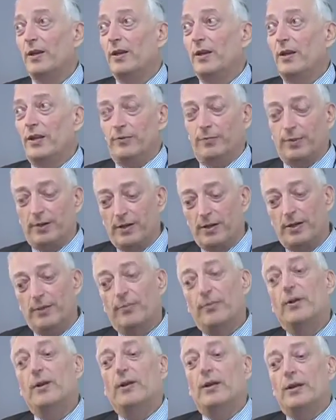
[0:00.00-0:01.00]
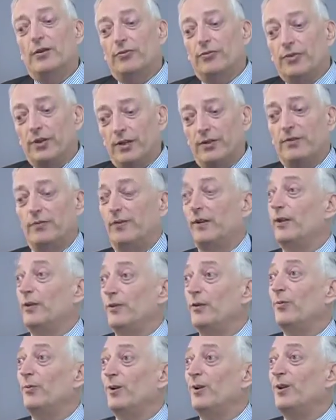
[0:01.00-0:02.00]
It's become effectively a
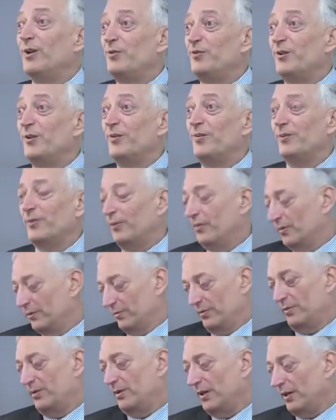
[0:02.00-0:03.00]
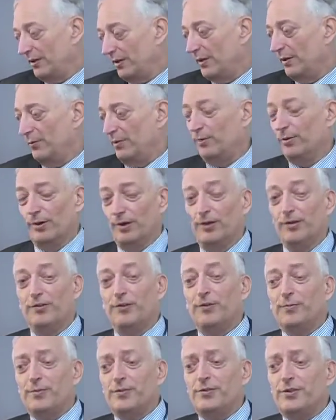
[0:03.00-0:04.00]
new religion, or I would call it a
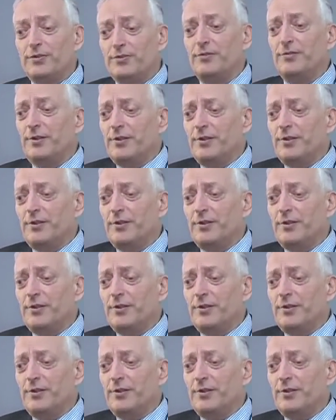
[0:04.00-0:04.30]
superstition.